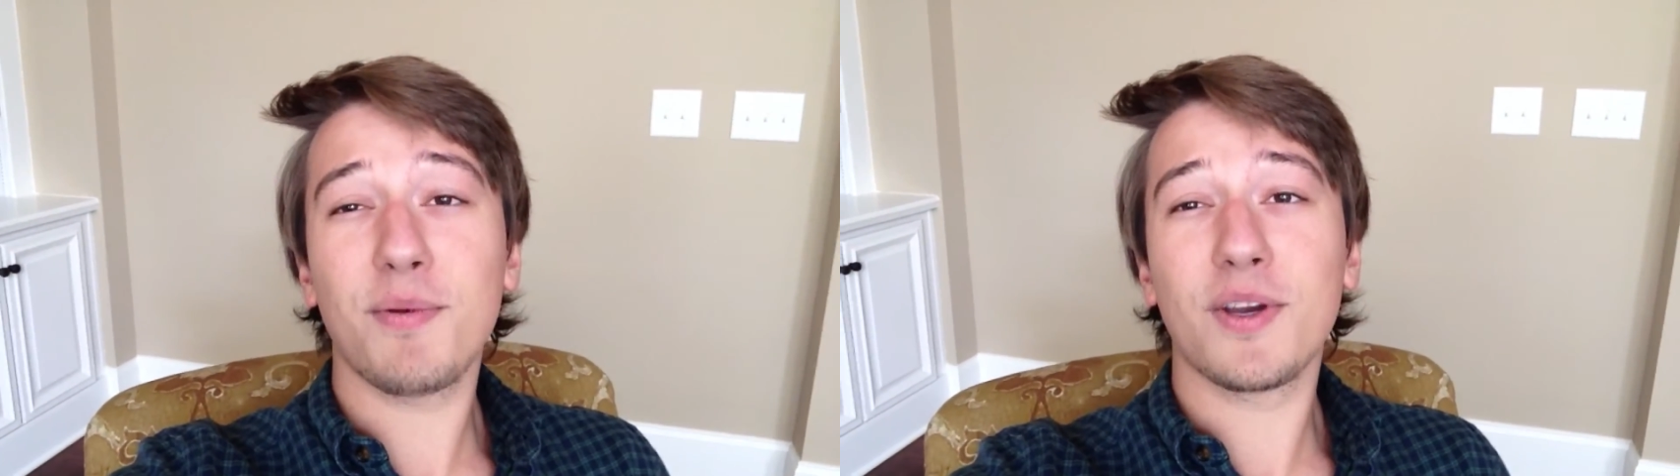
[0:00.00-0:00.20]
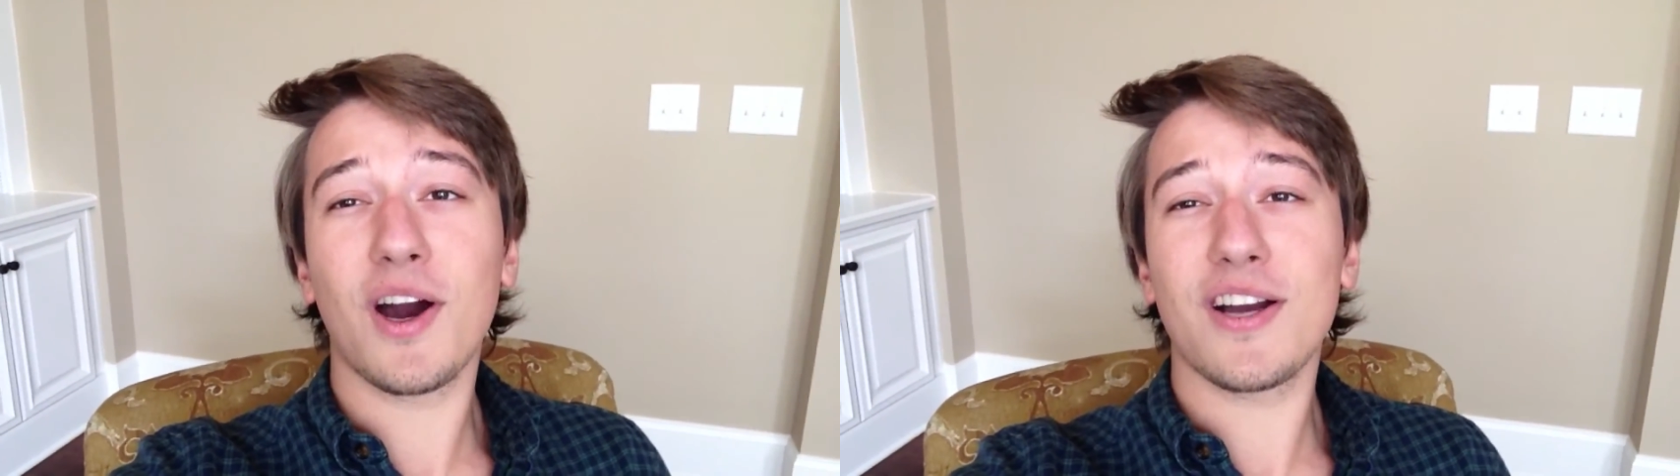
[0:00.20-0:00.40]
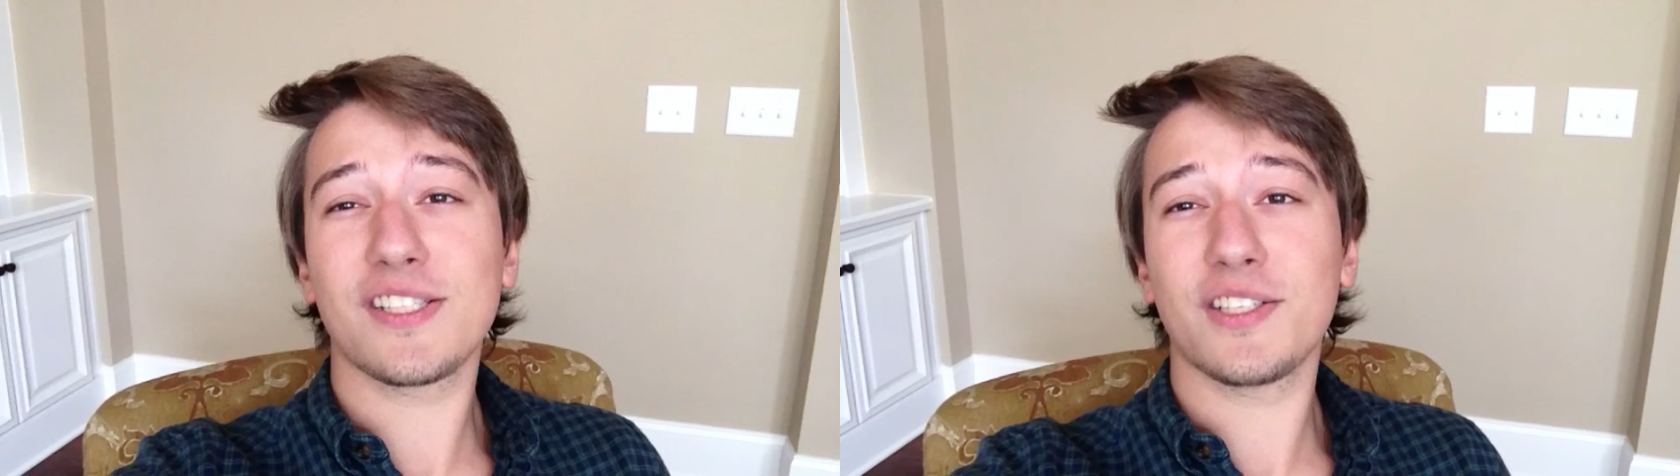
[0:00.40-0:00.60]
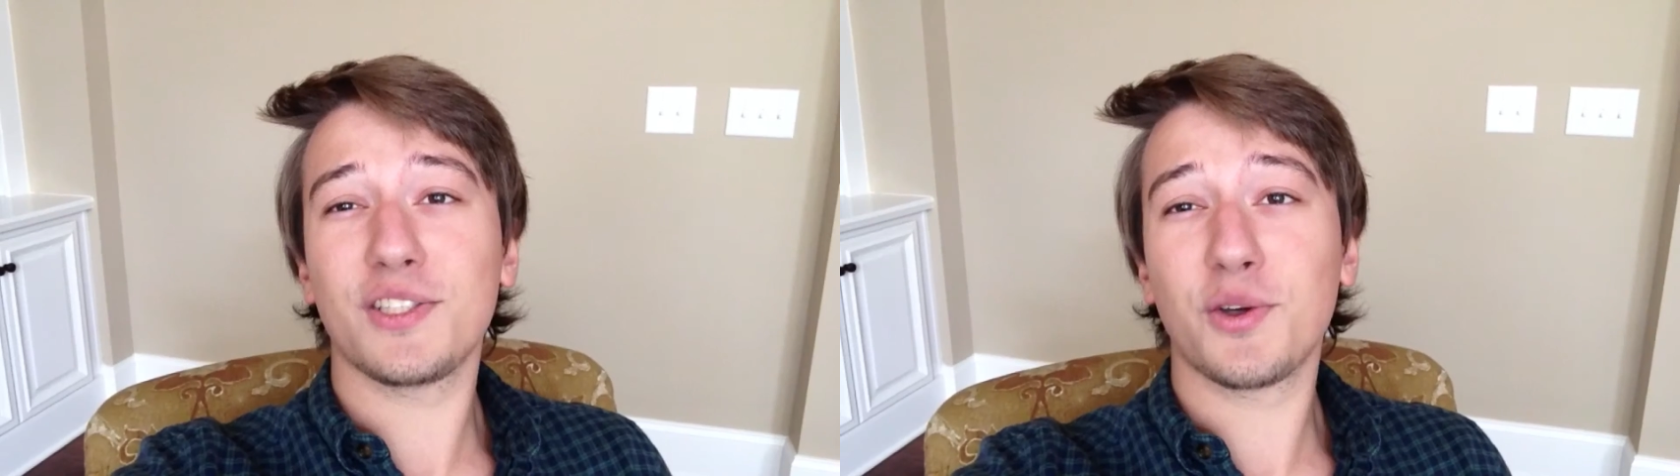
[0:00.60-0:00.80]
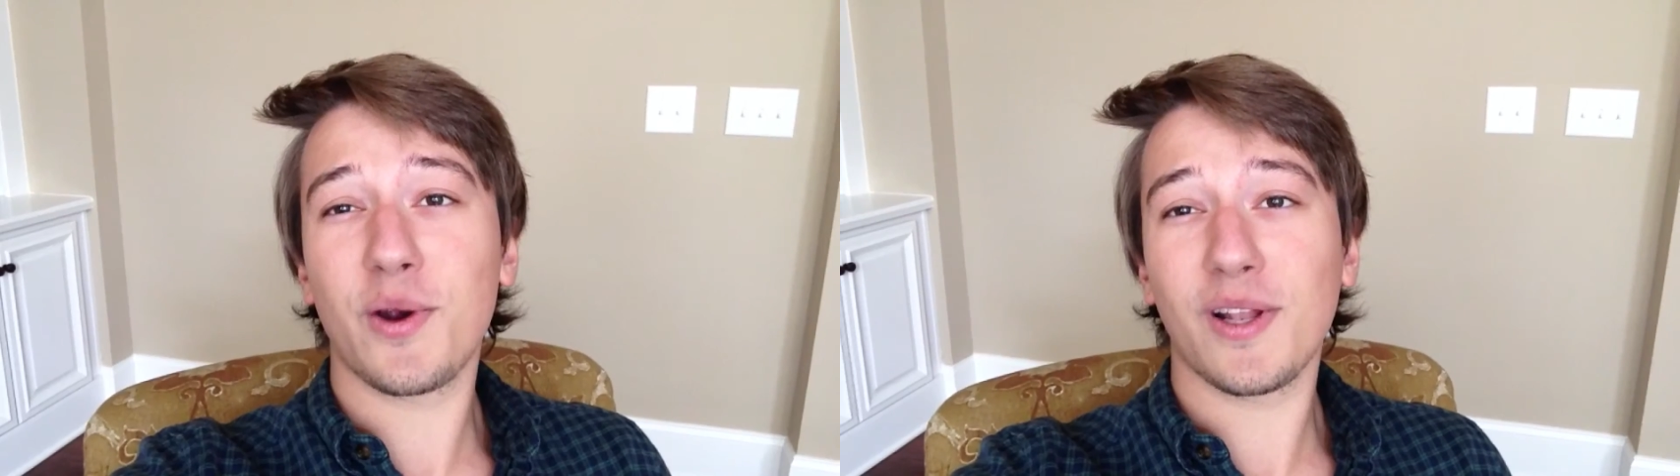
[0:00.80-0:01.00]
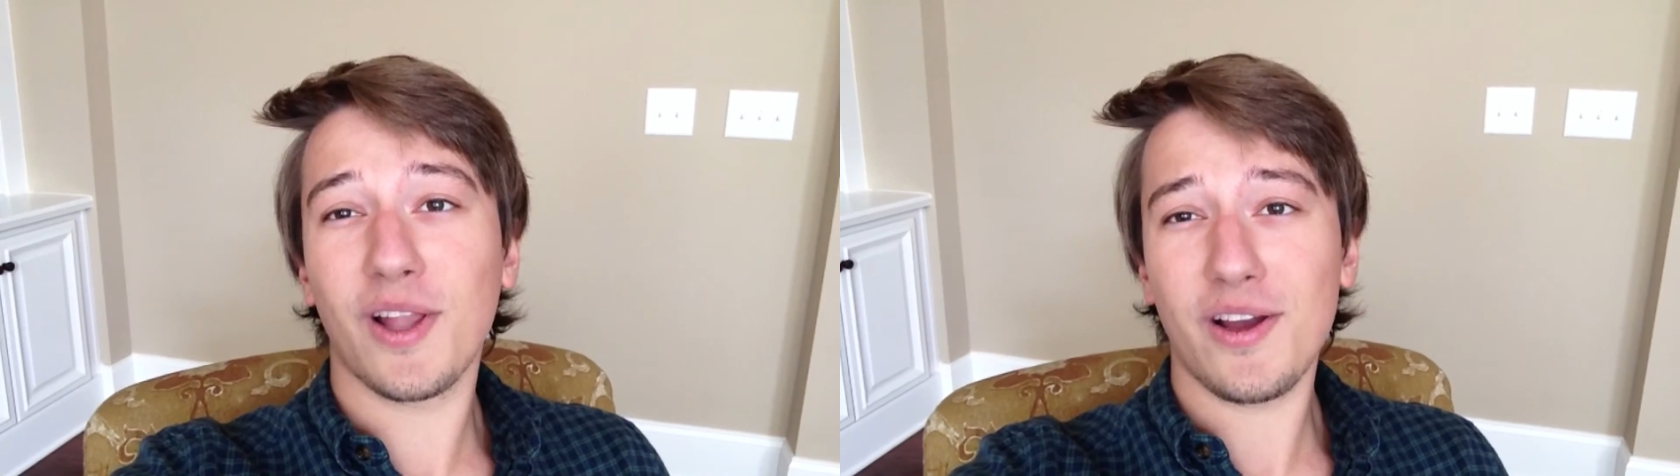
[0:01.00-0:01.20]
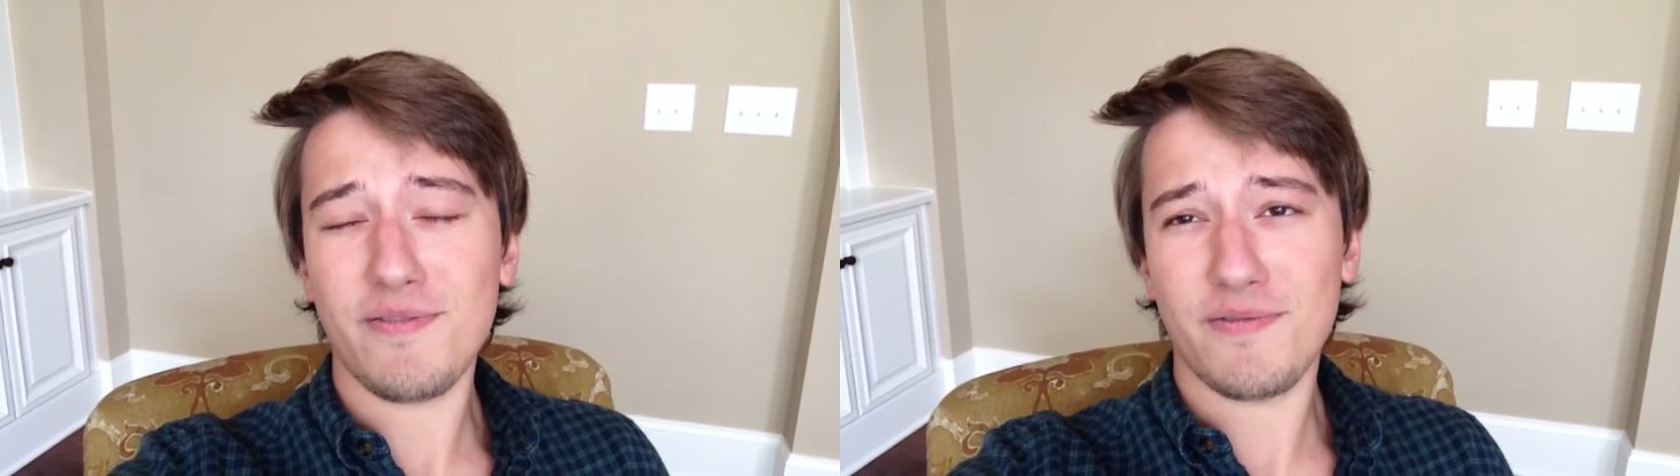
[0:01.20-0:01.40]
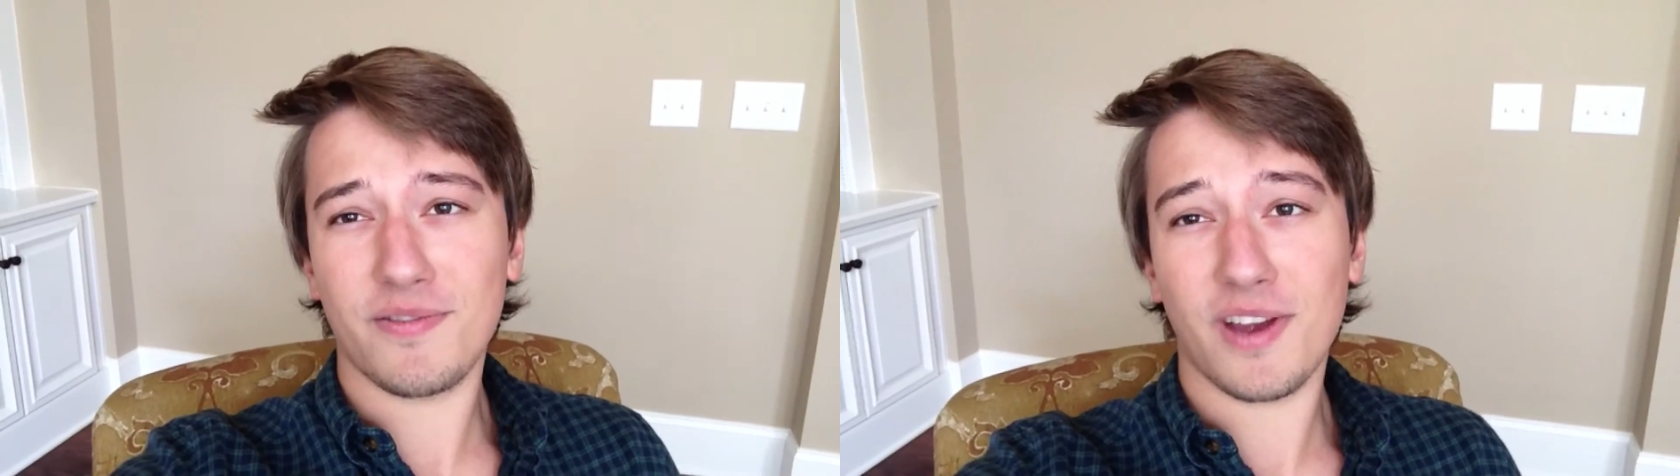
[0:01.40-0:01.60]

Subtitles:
guys are enjoying life,